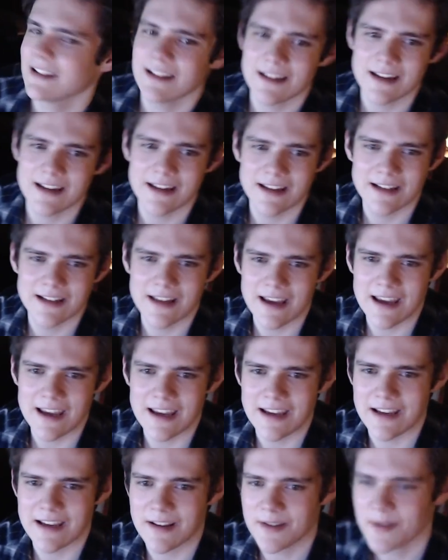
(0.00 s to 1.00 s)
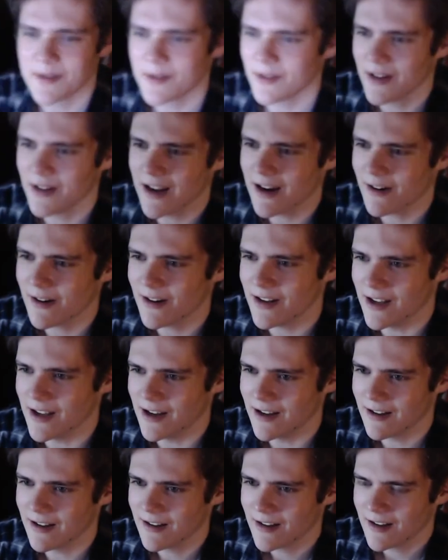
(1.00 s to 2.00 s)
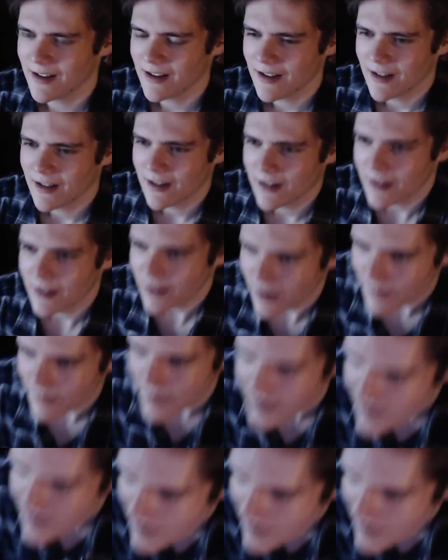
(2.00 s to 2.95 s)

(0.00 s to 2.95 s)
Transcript: in a certain area. Let me see if